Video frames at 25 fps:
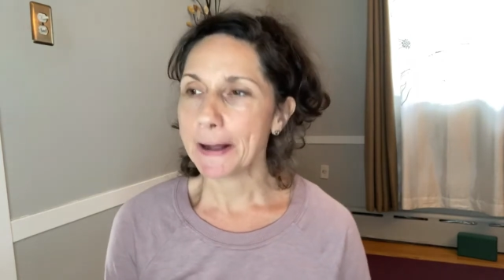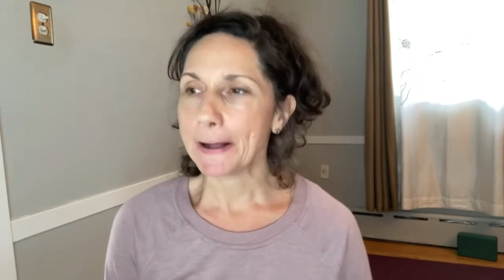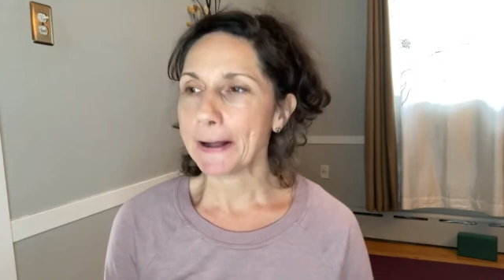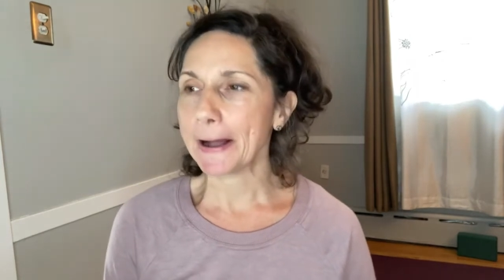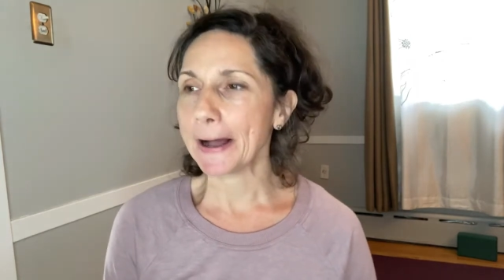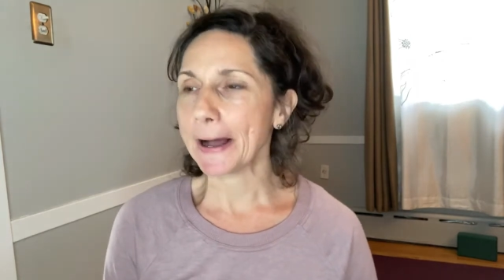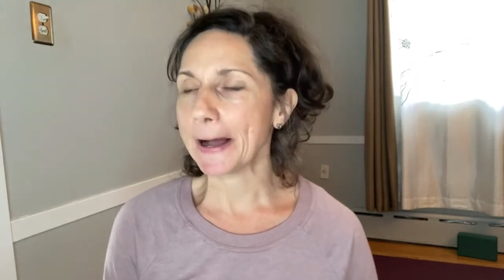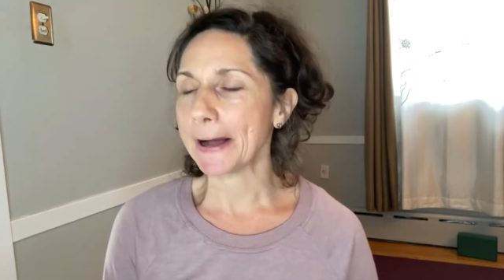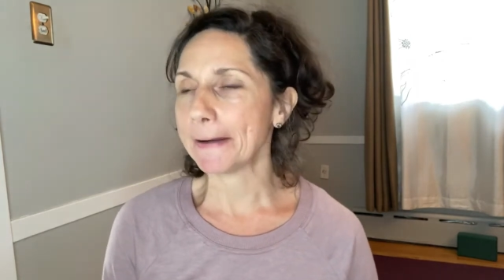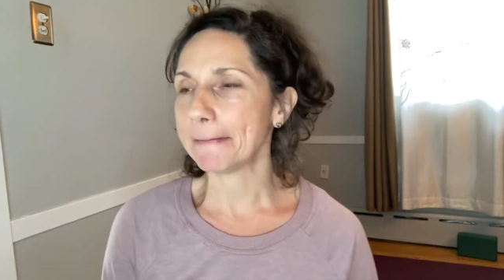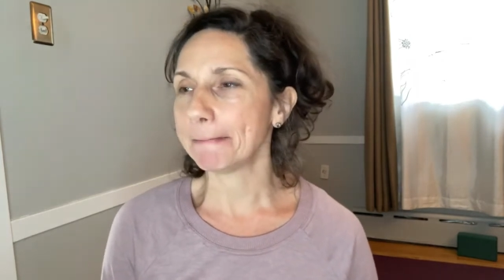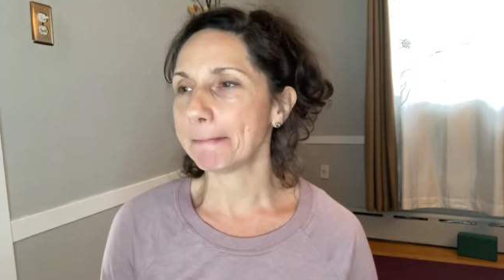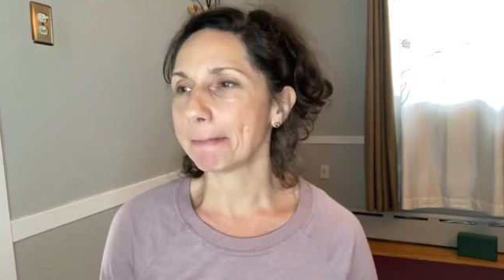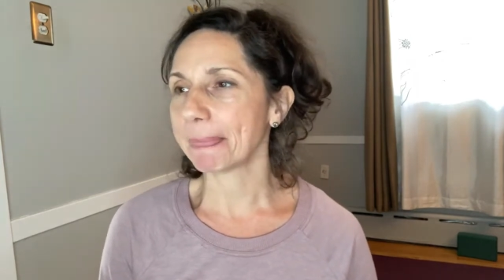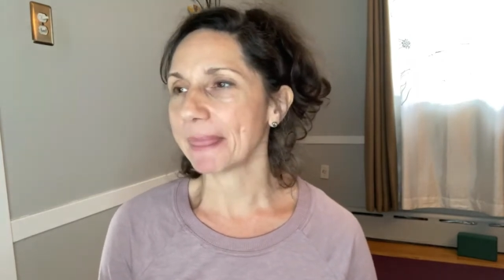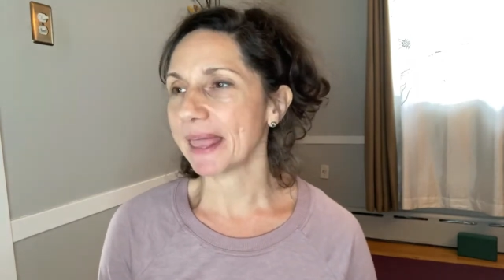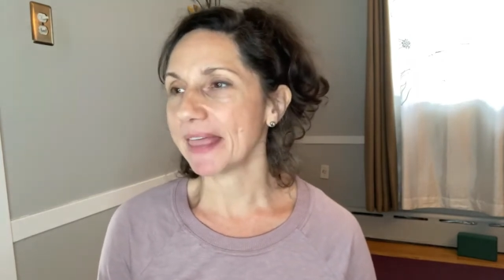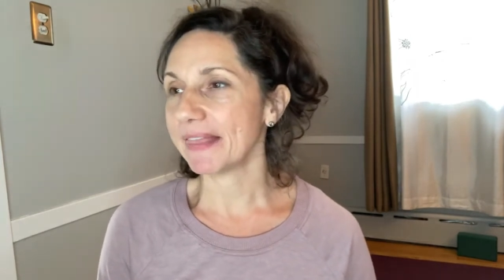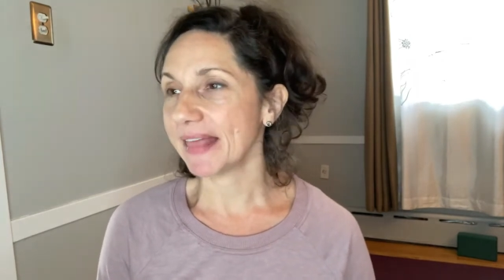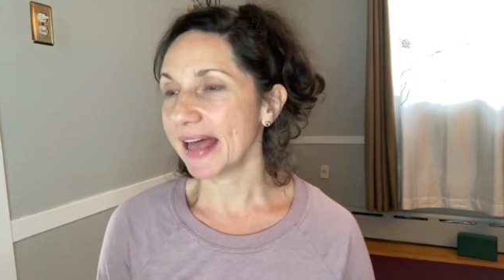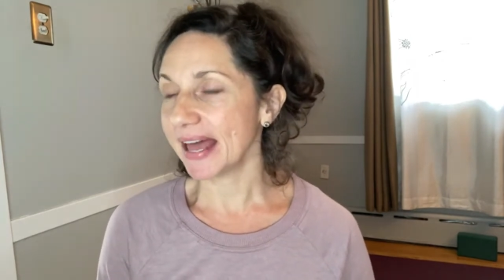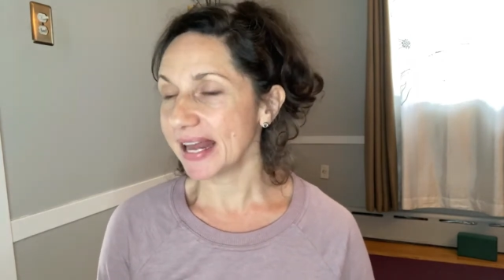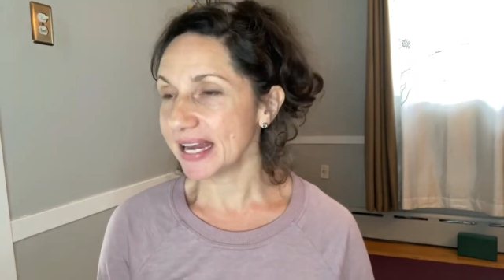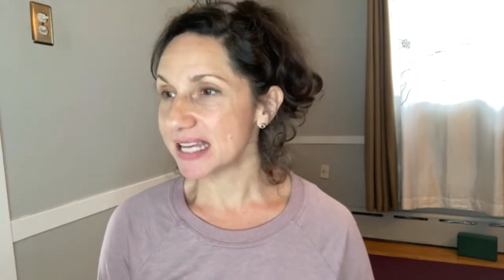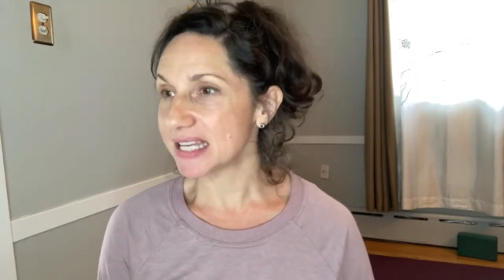And
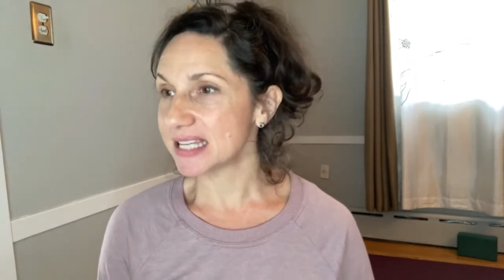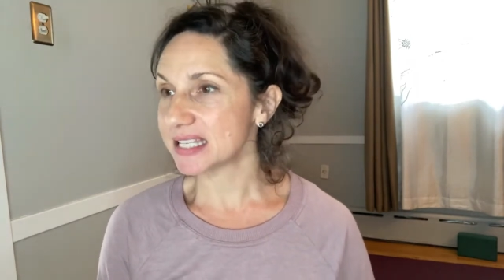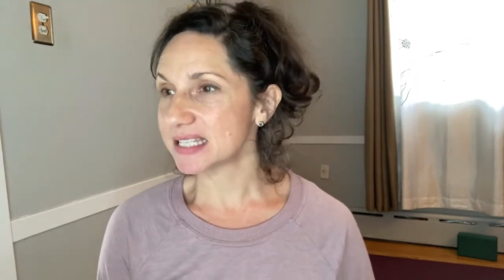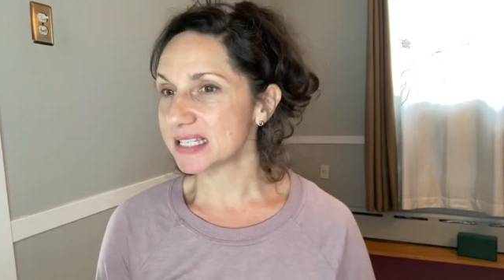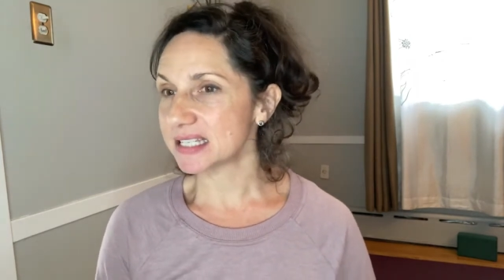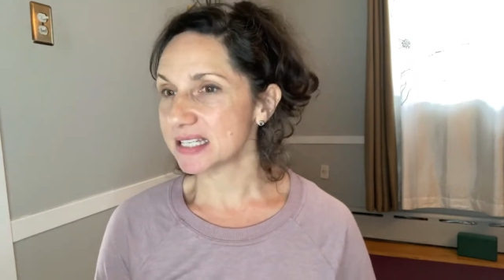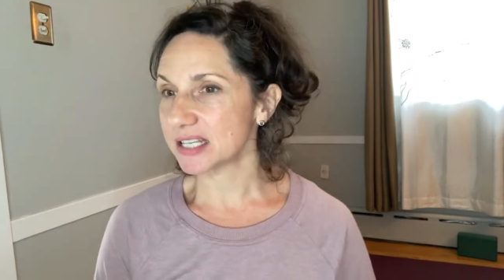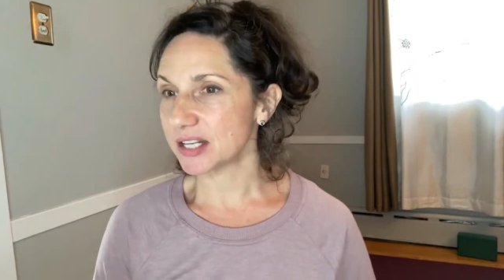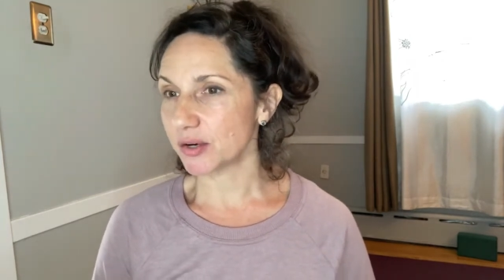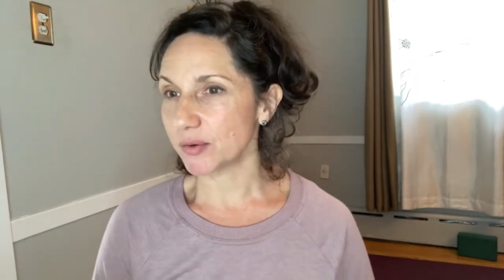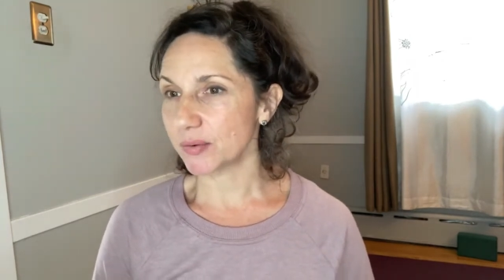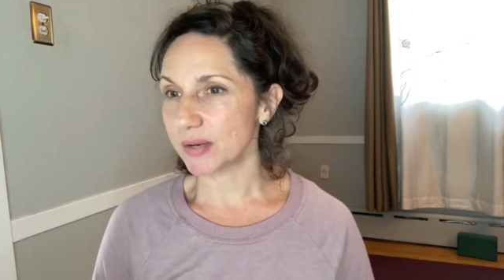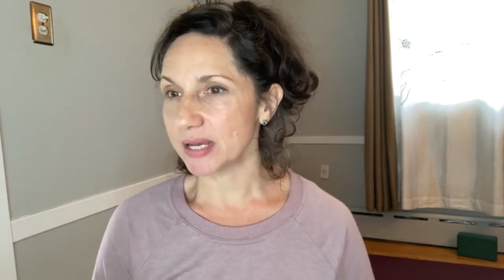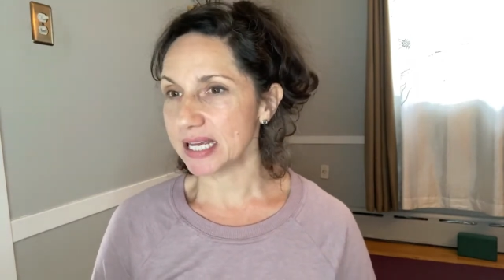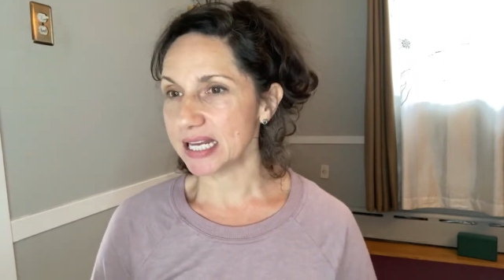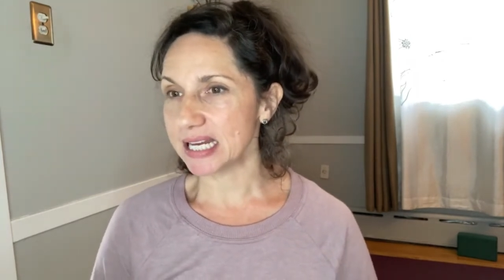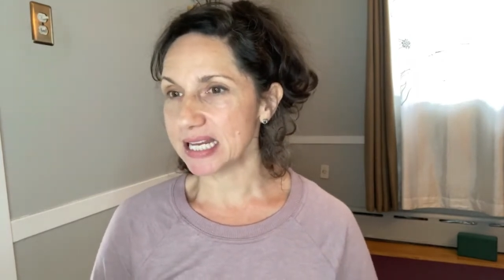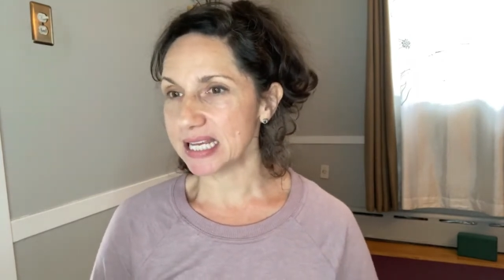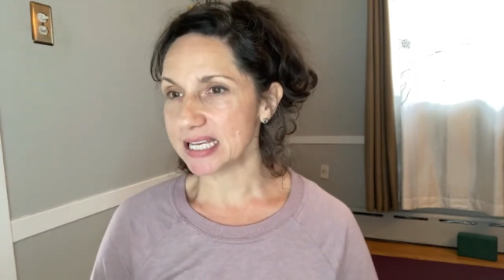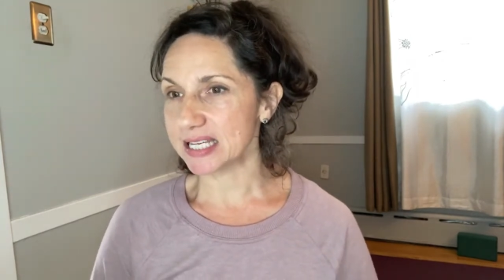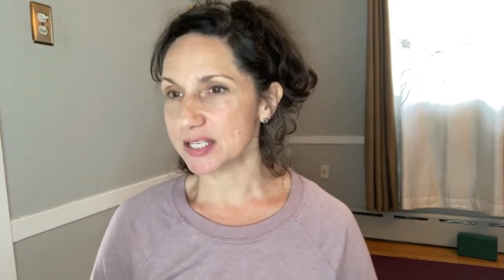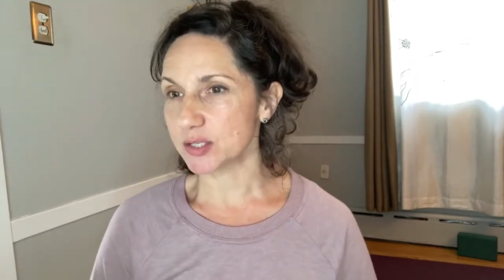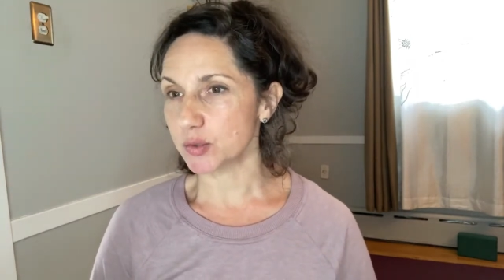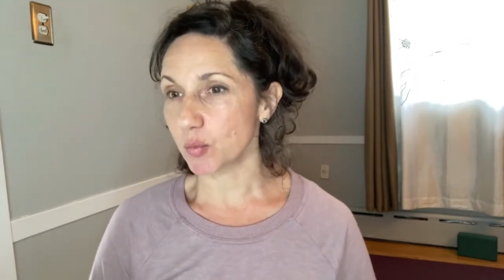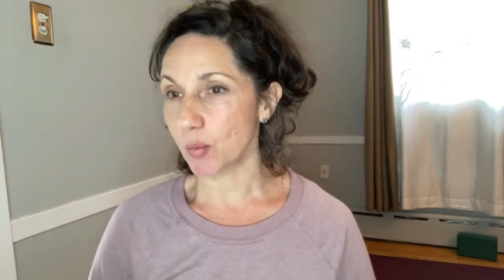that is, it
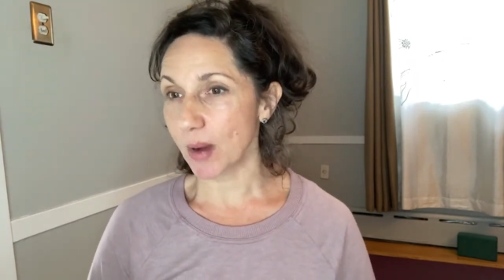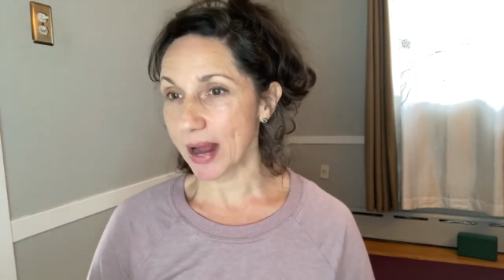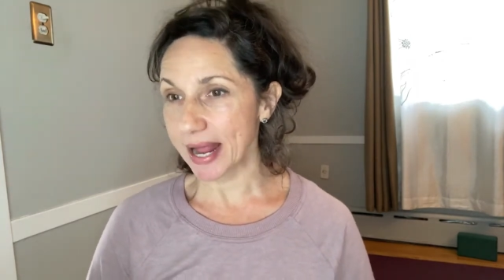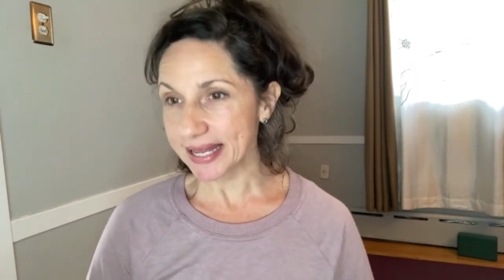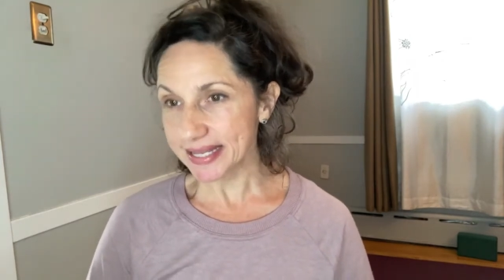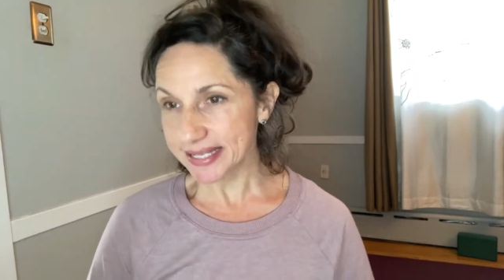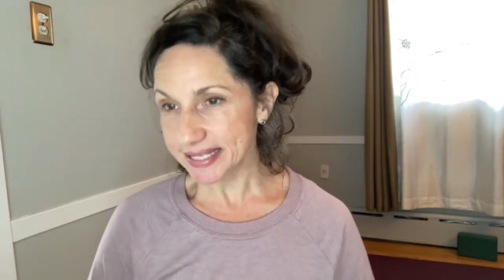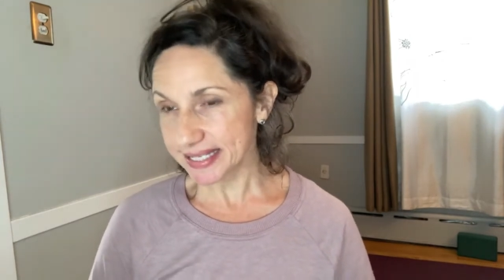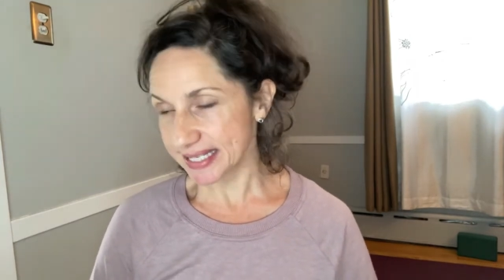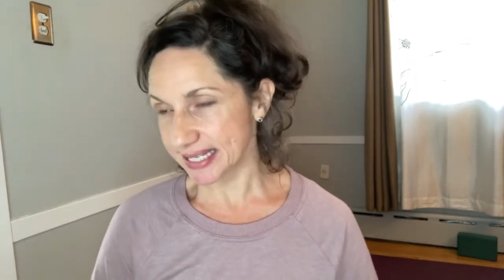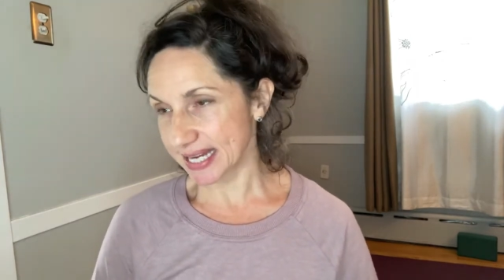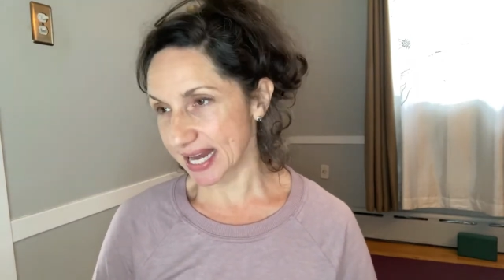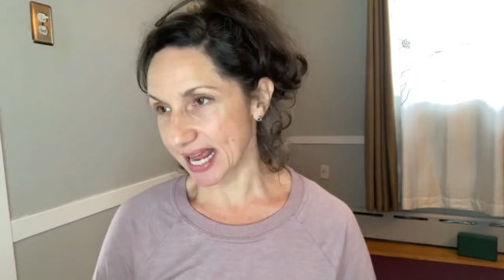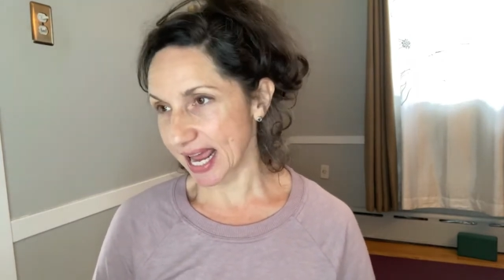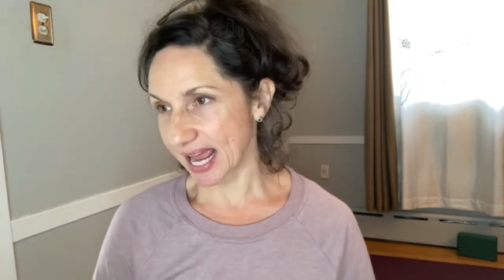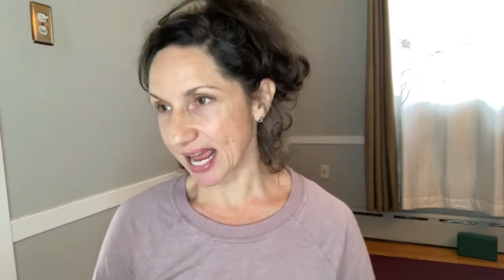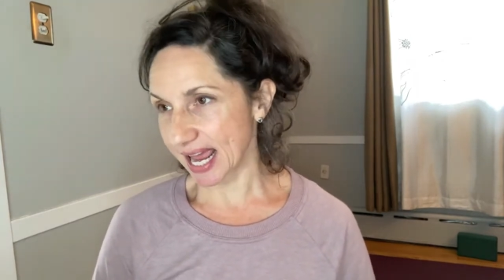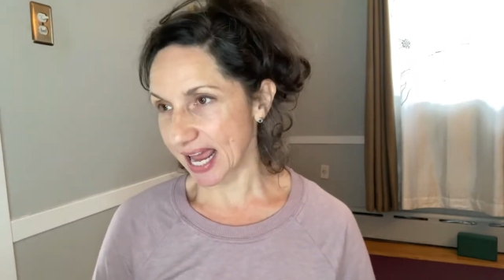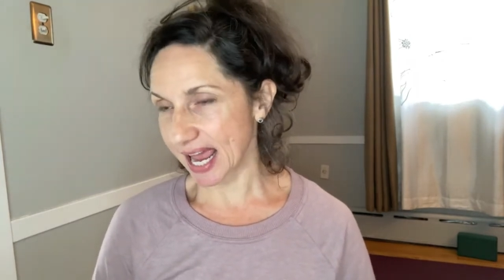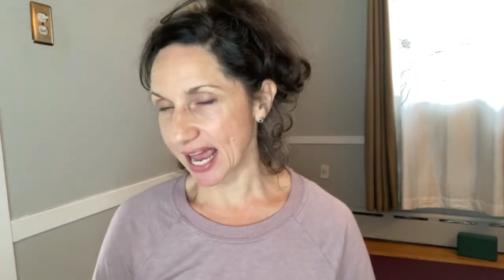is Wednesday,